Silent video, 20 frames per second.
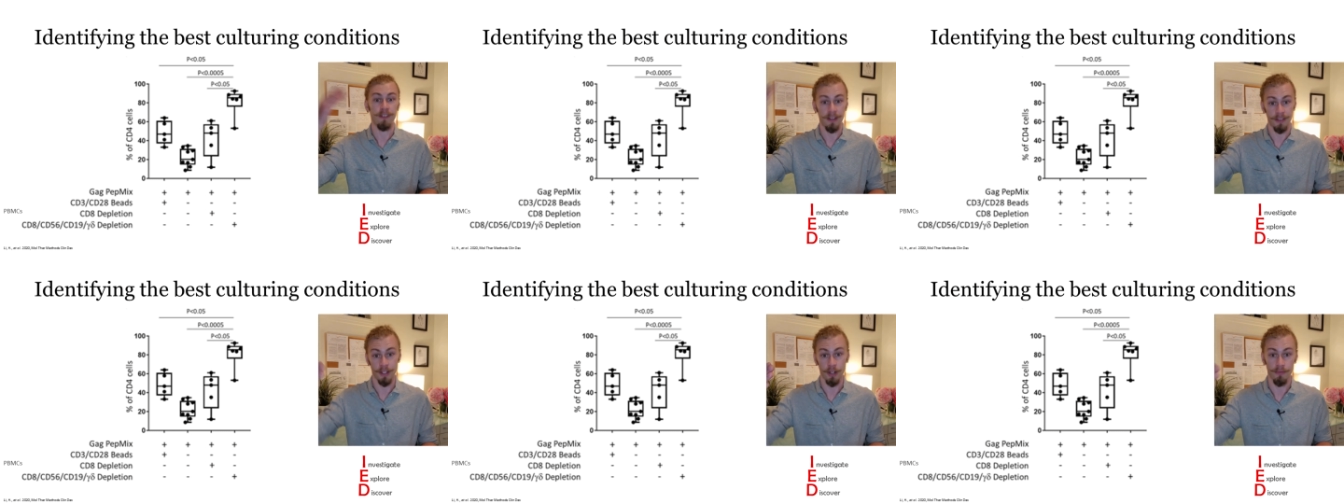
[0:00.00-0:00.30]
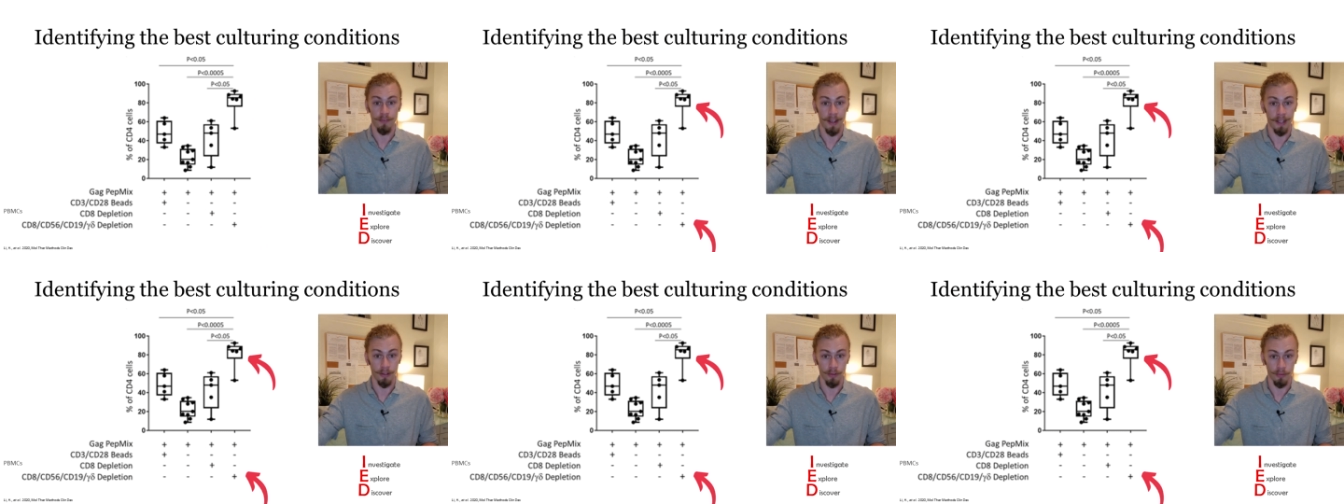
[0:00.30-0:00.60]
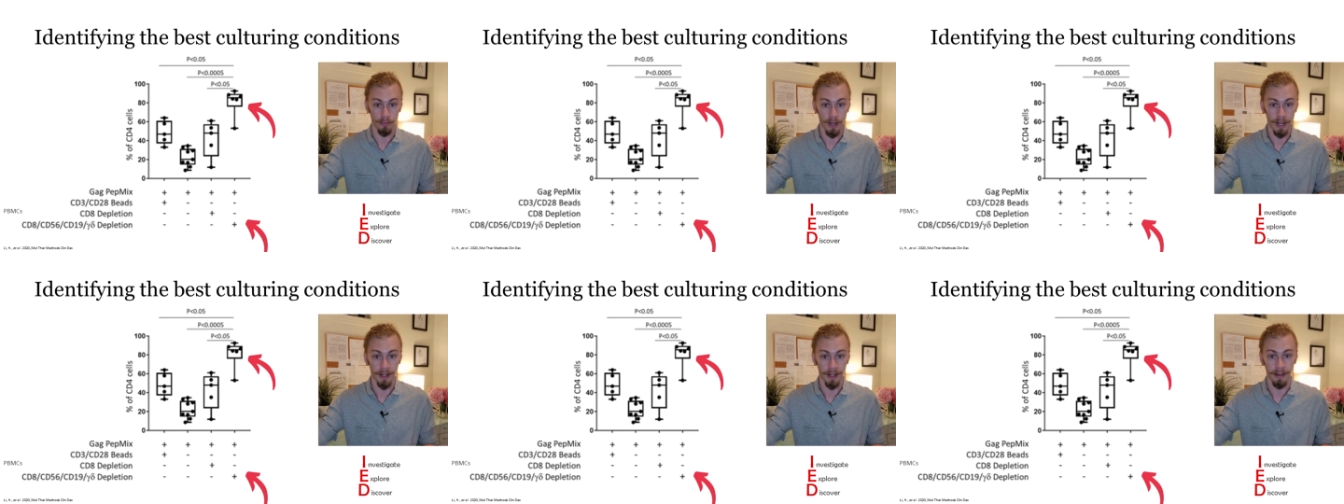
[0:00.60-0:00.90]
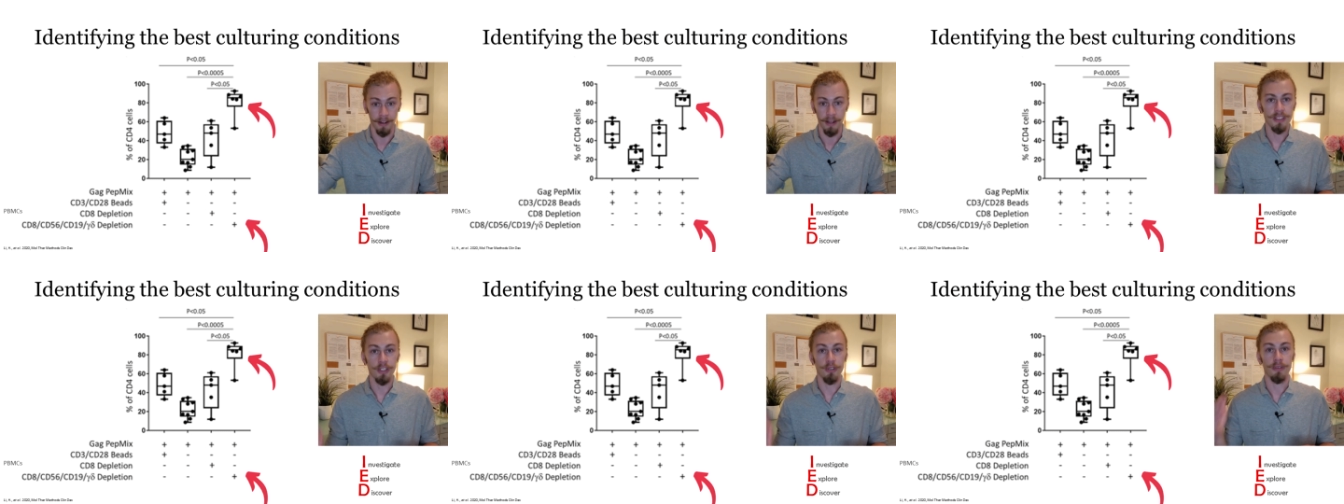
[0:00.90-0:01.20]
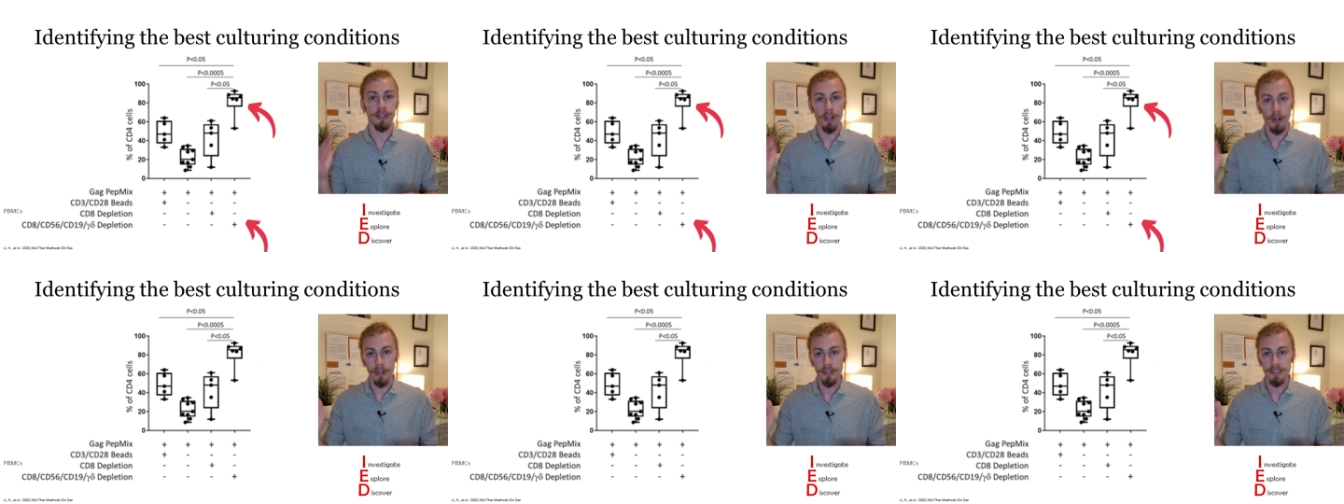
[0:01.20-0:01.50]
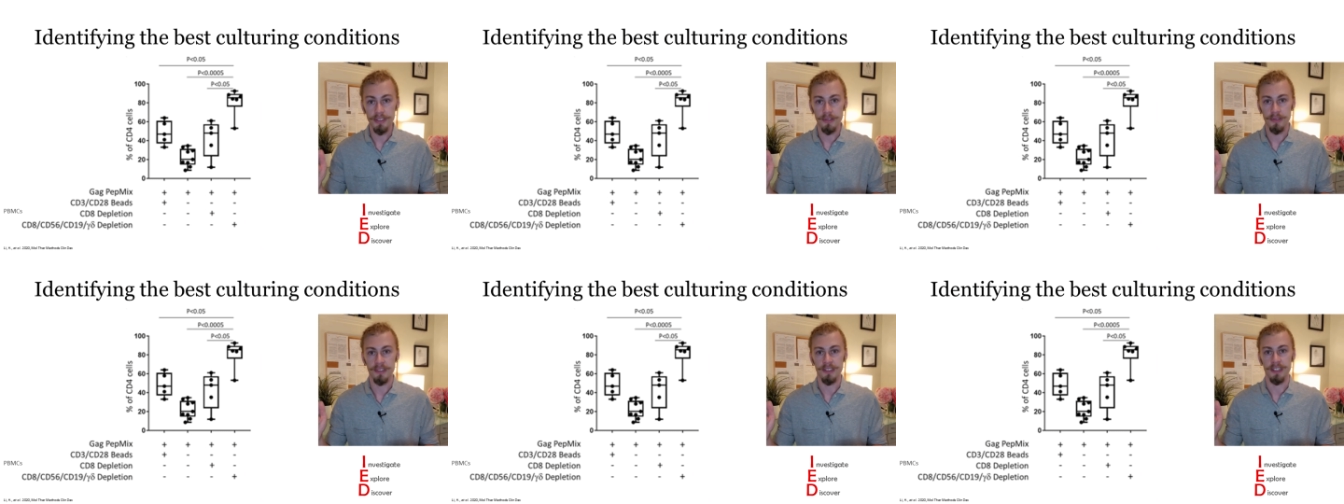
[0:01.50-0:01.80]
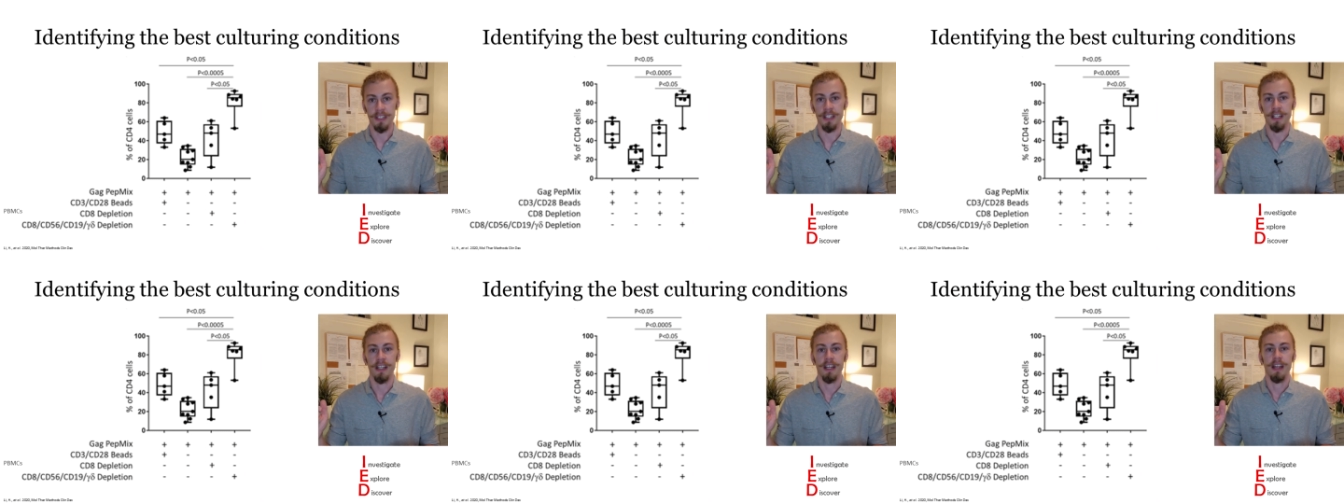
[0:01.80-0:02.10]
their final run. You can also
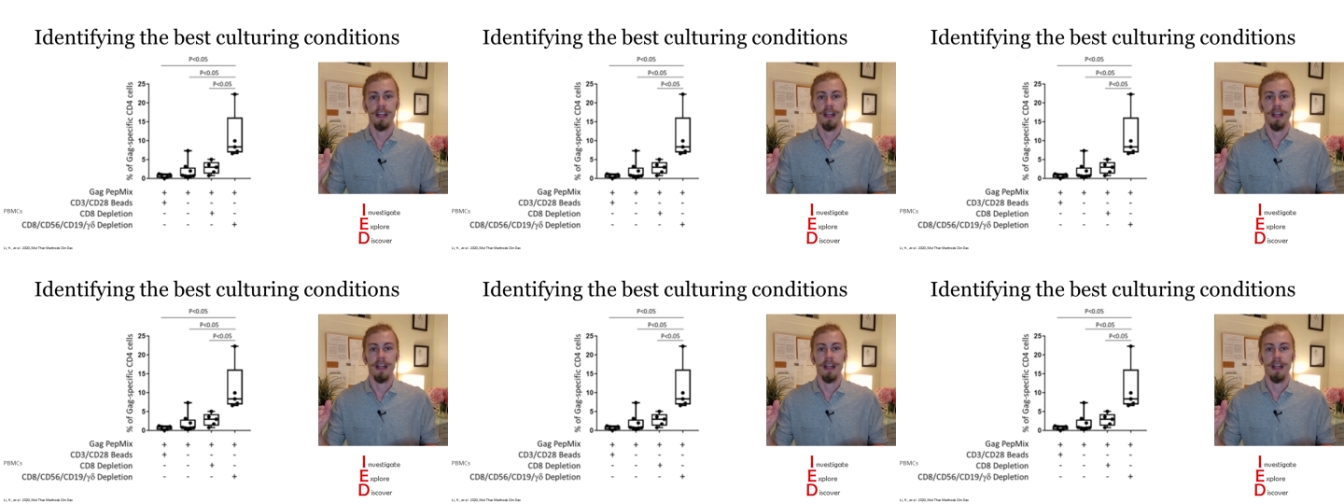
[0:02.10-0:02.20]
see